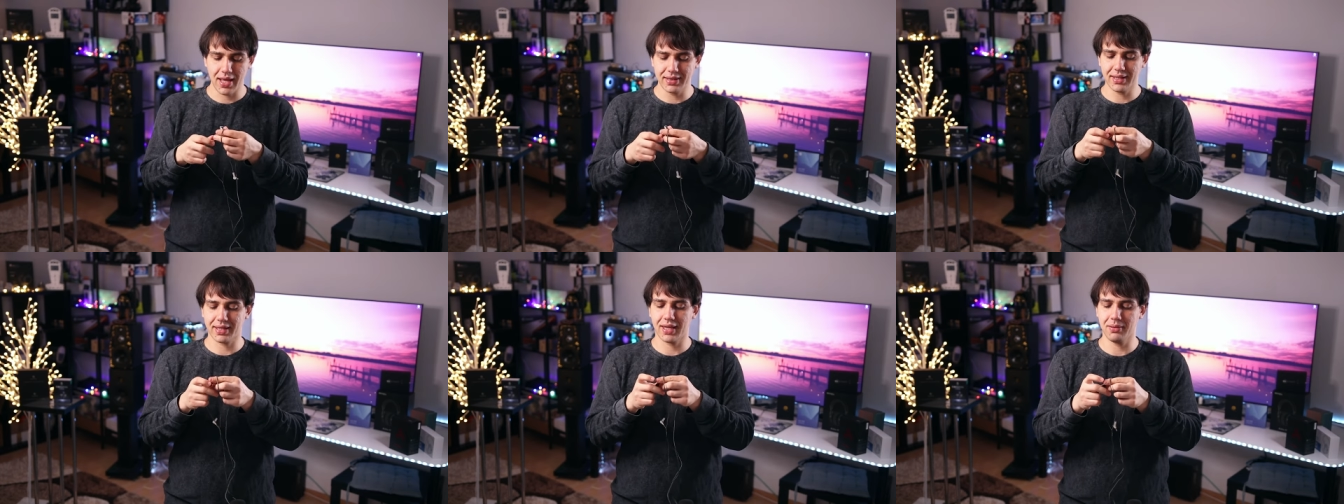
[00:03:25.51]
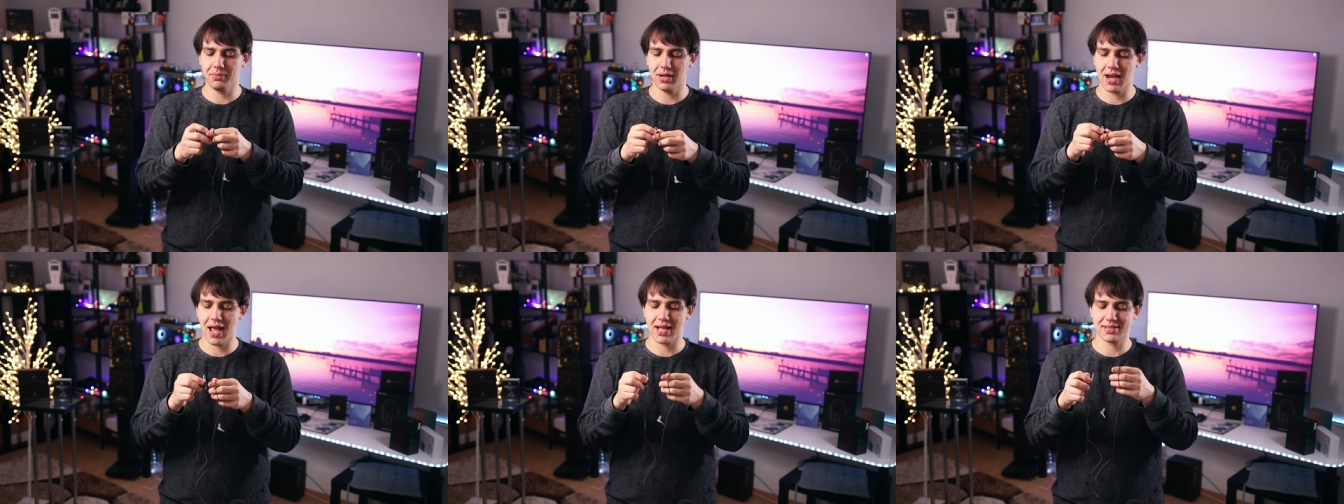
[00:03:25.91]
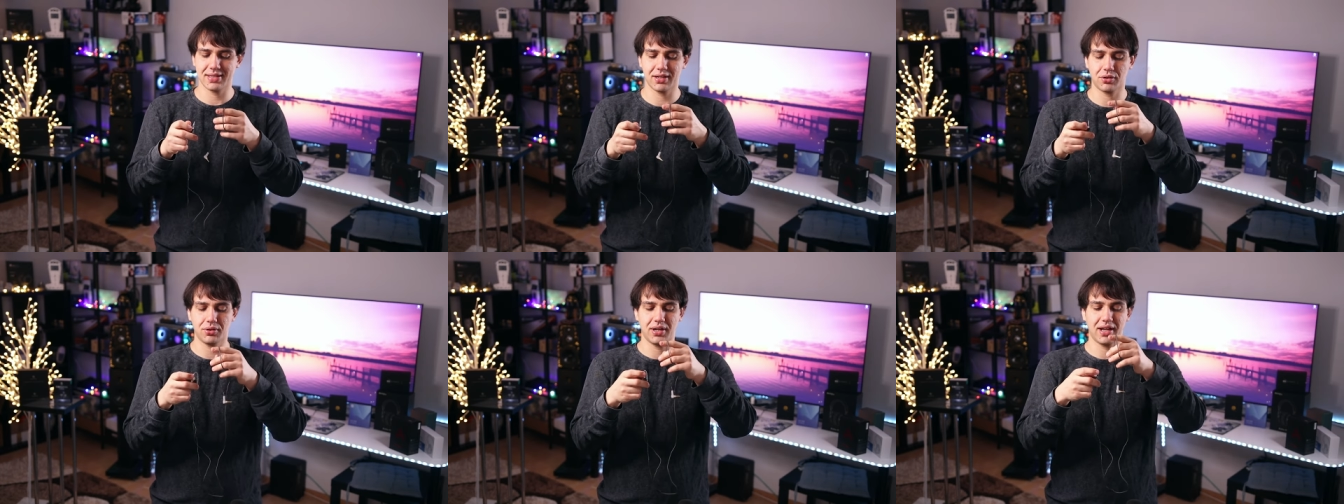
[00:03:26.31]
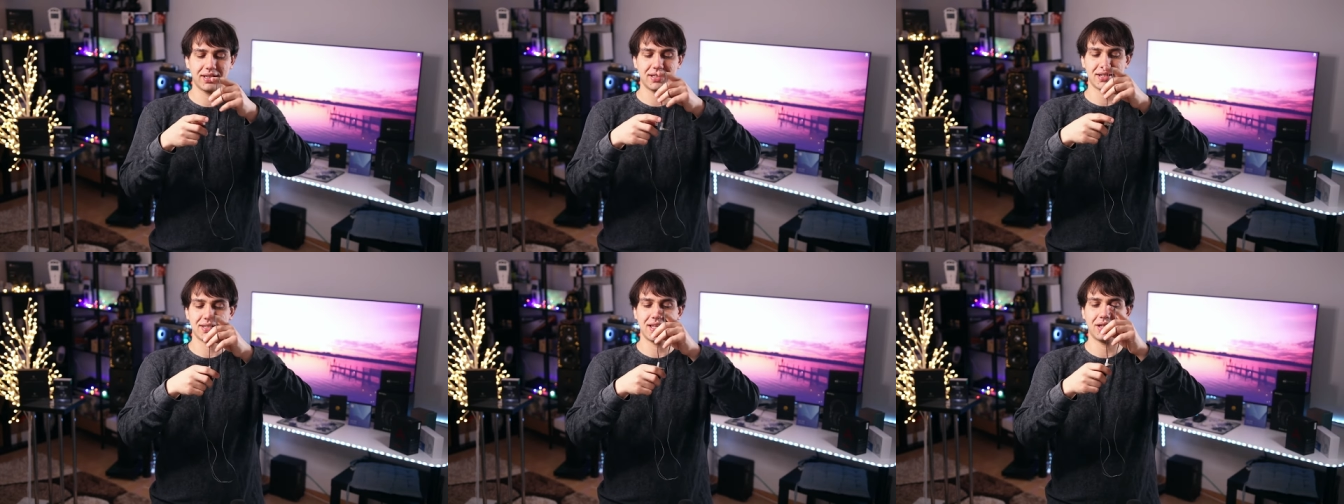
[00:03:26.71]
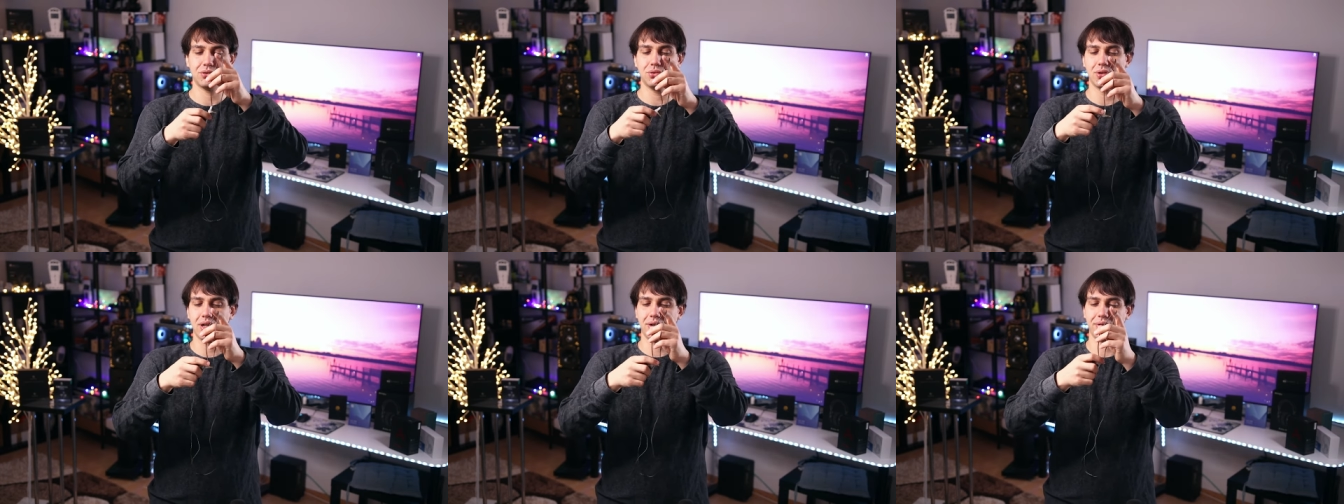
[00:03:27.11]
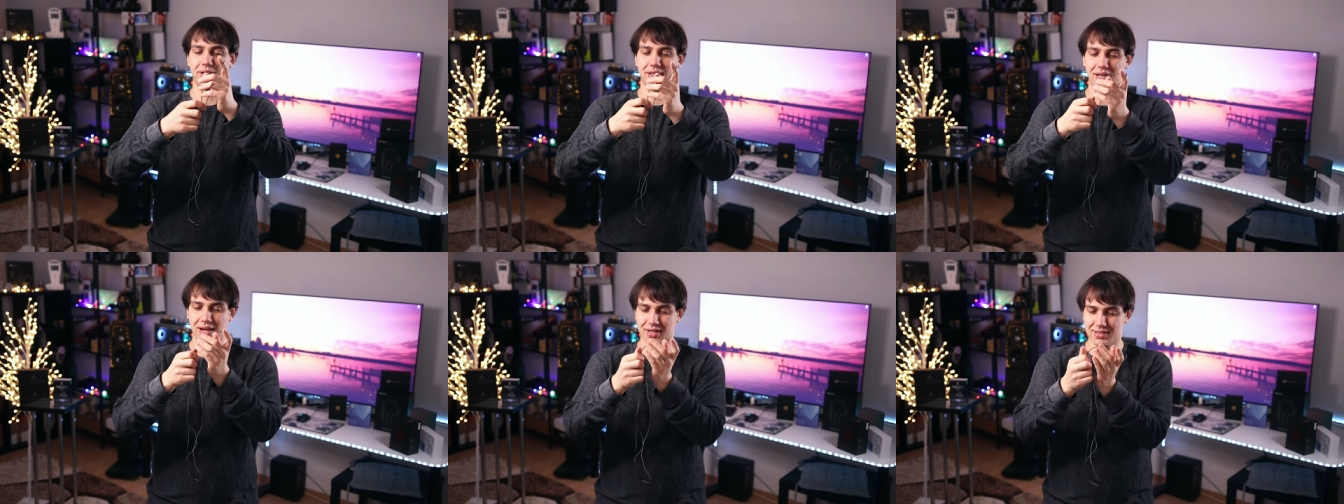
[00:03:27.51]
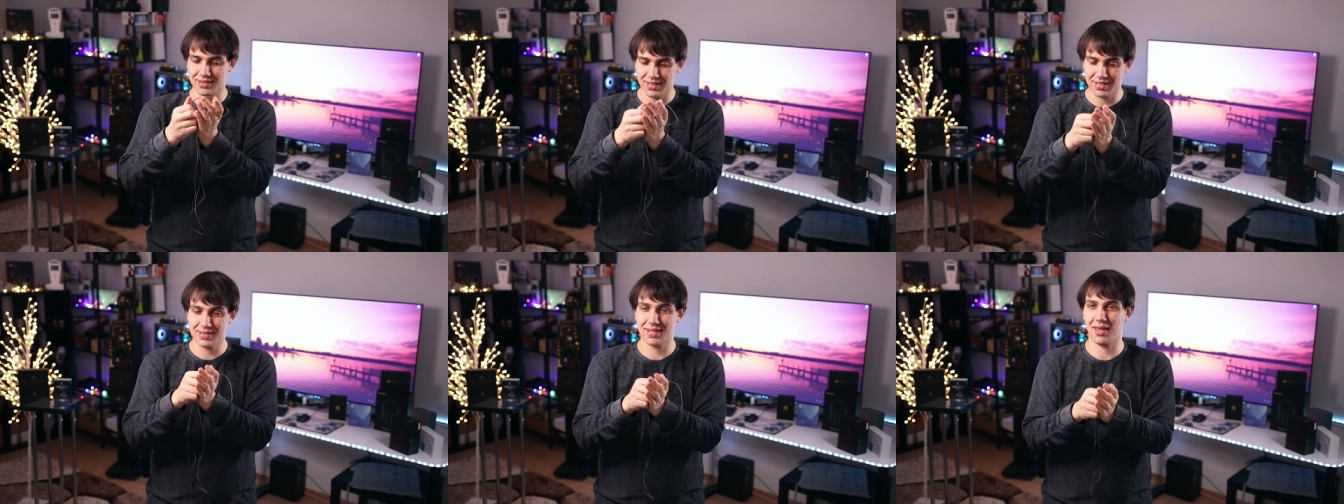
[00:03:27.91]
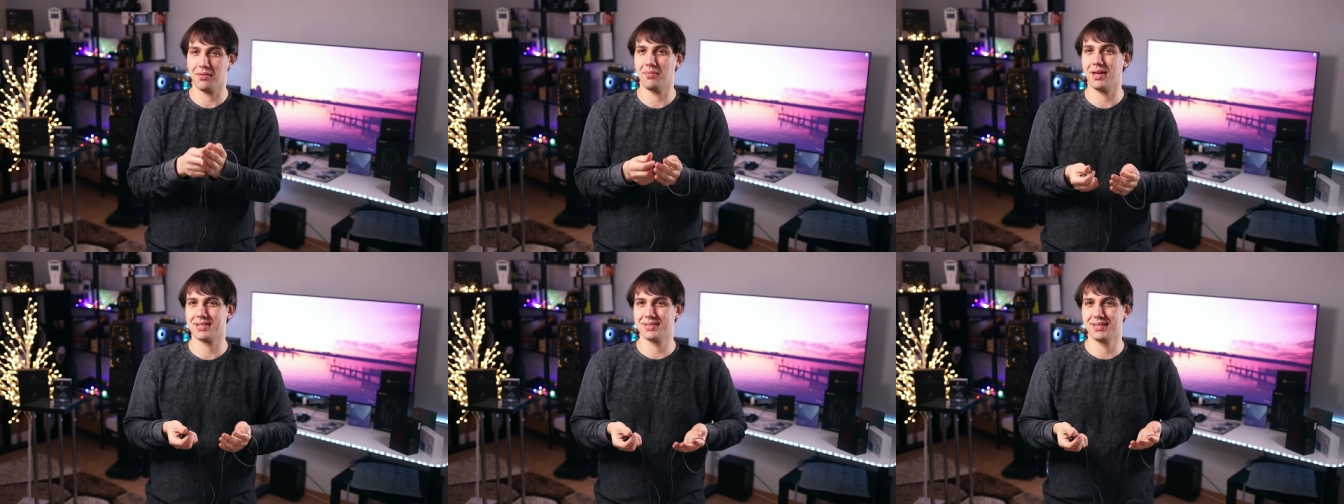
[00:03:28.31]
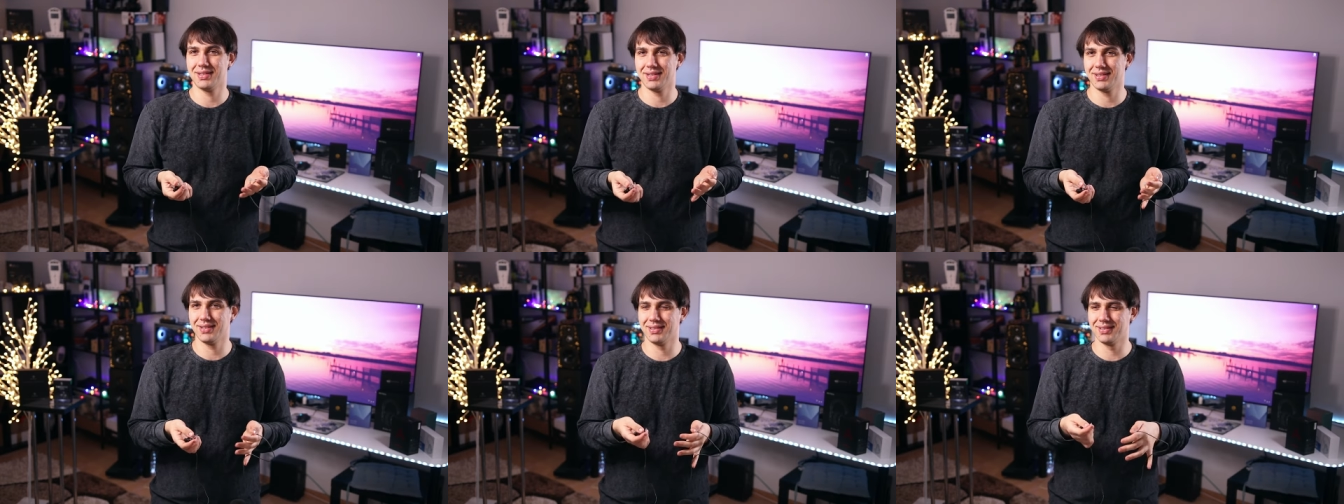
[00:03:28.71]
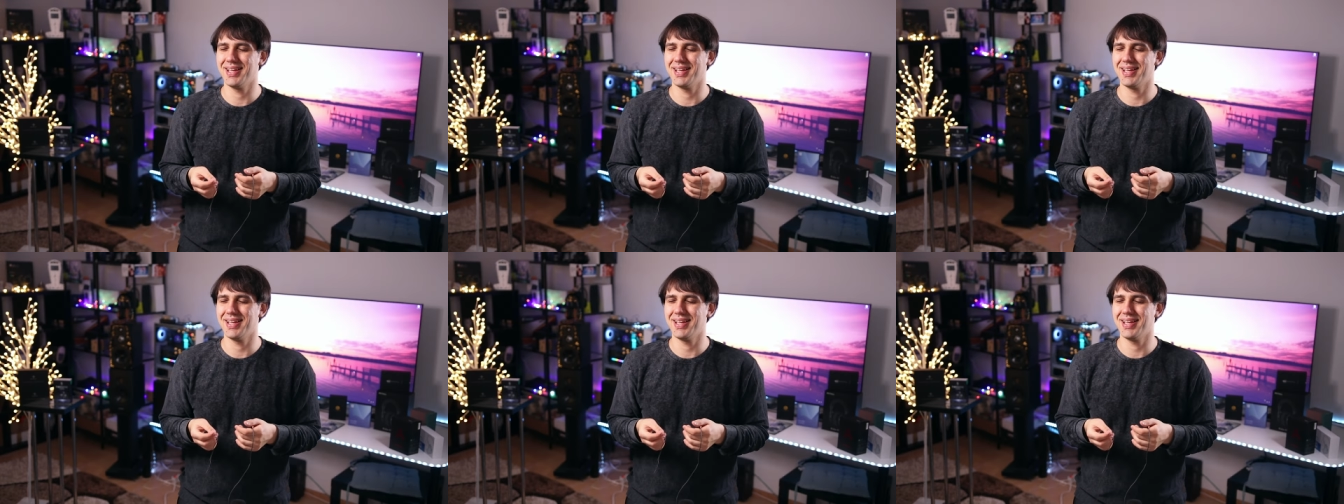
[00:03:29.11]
and the cable has the connectors that do glow in darks, the same as the